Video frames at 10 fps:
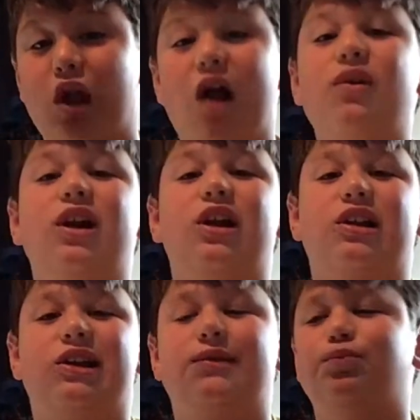I really
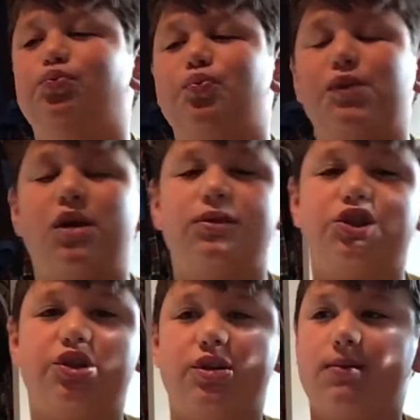like that. I'm gonna
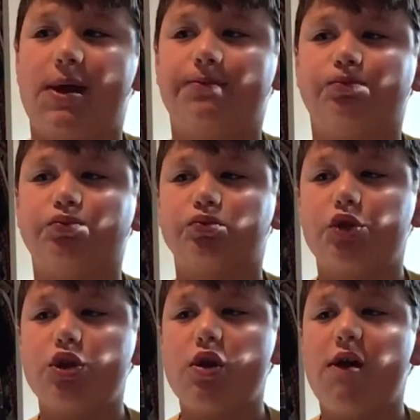show you new that.
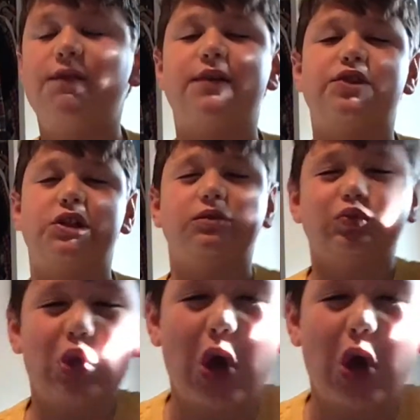Five star.